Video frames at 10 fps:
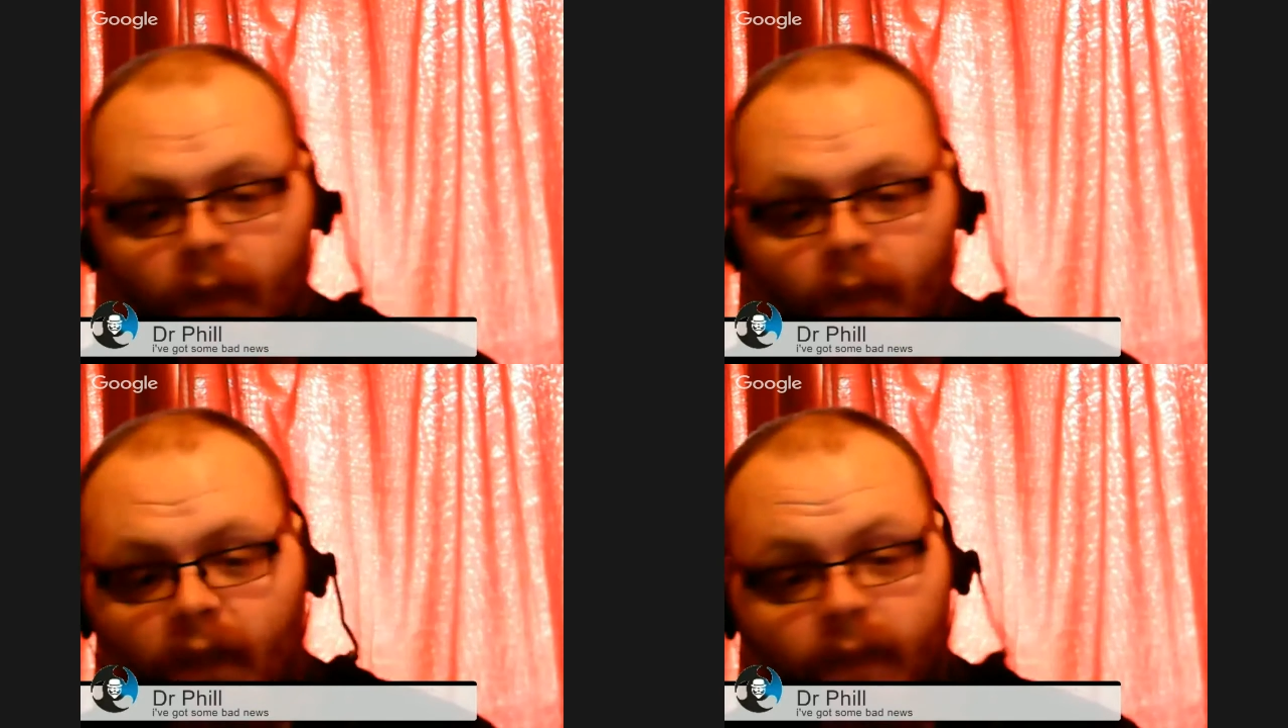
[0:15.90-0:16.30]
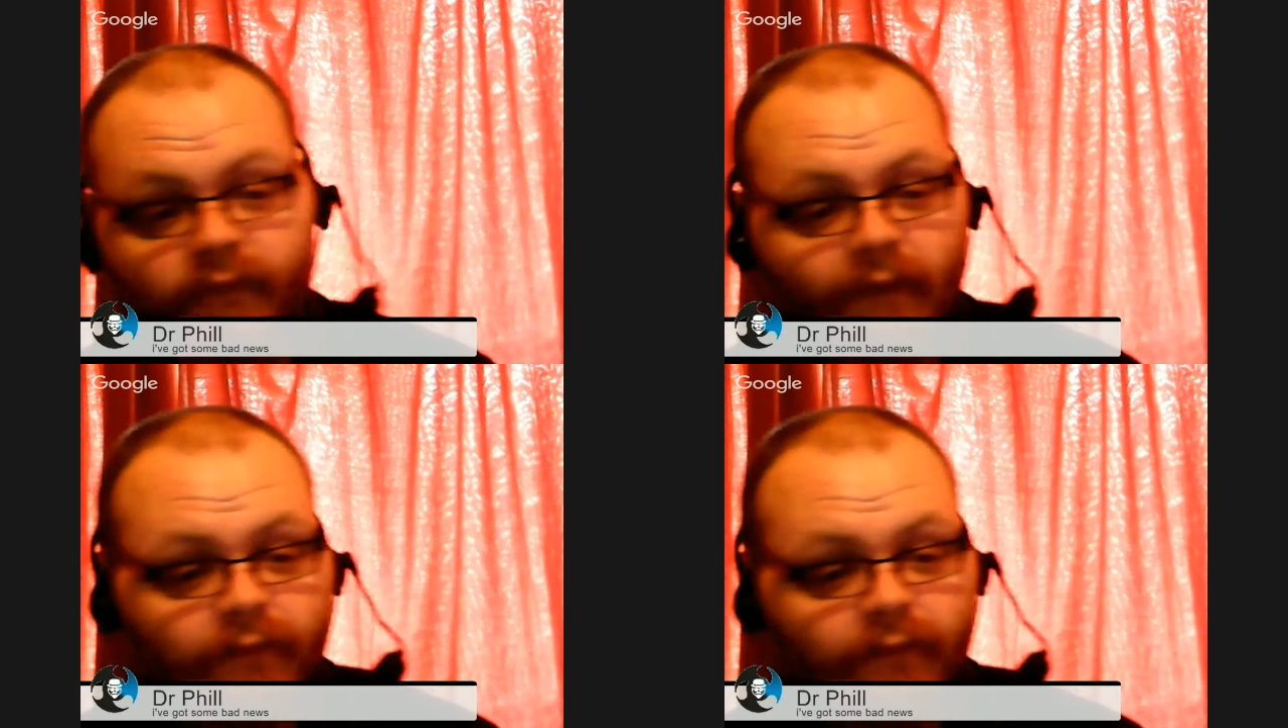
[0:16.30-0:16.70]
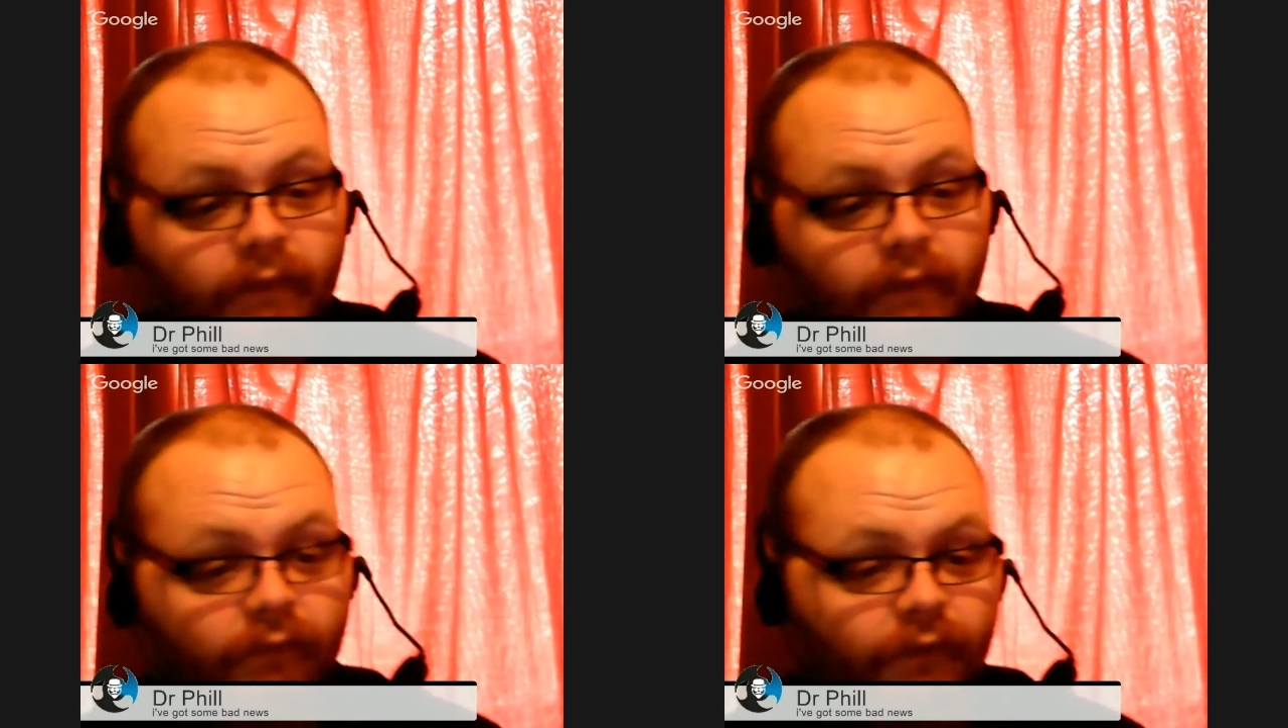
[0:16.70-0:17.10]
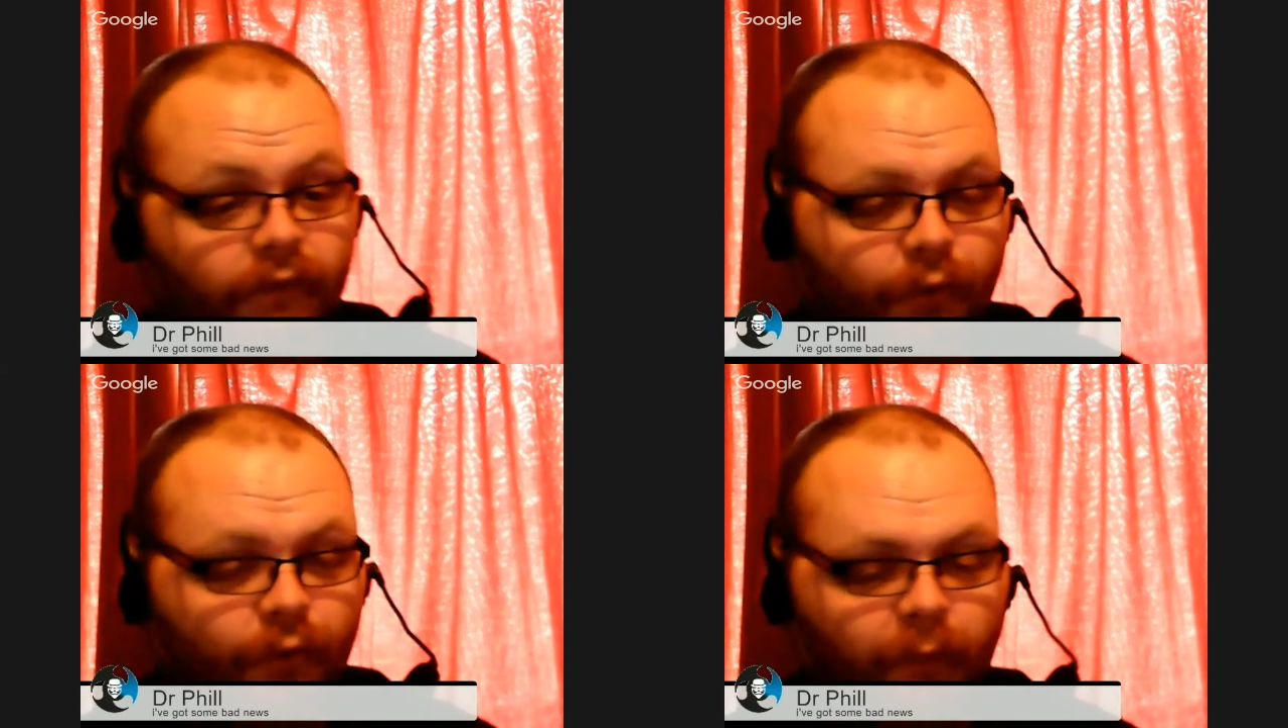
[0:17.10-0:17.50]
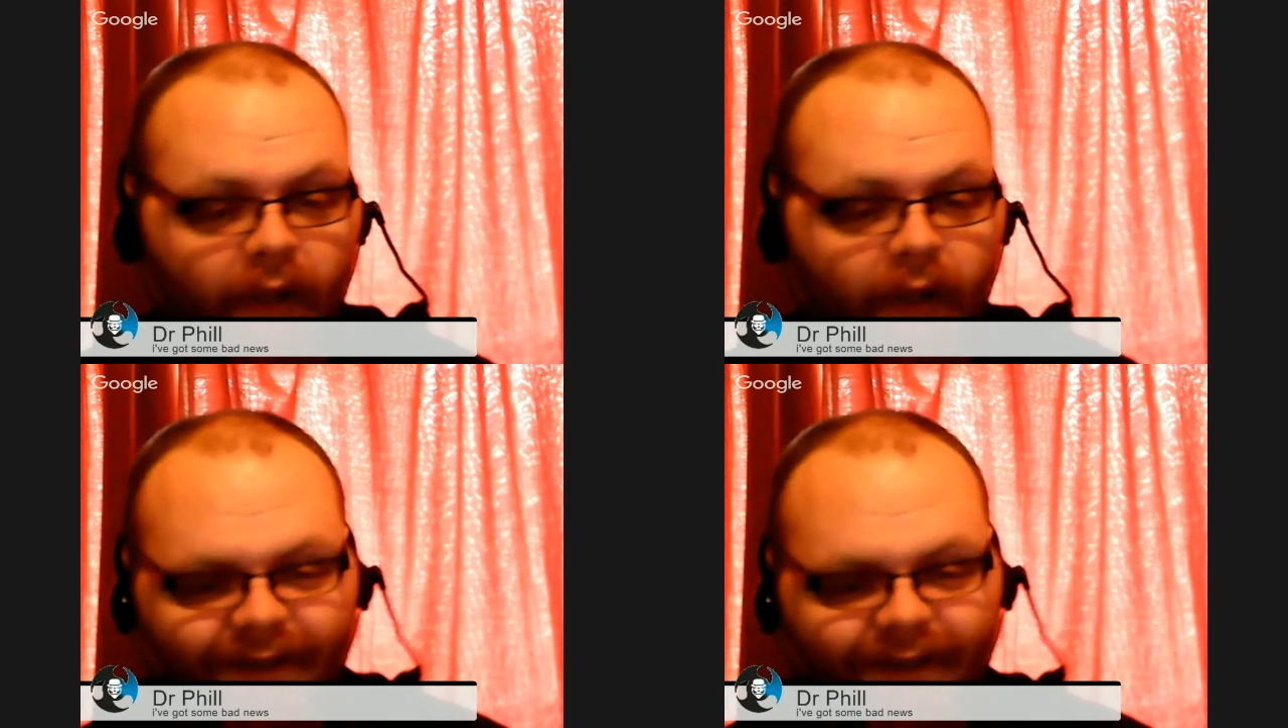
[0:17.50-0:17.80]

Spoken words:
and there's absolutely nothing you can do about it.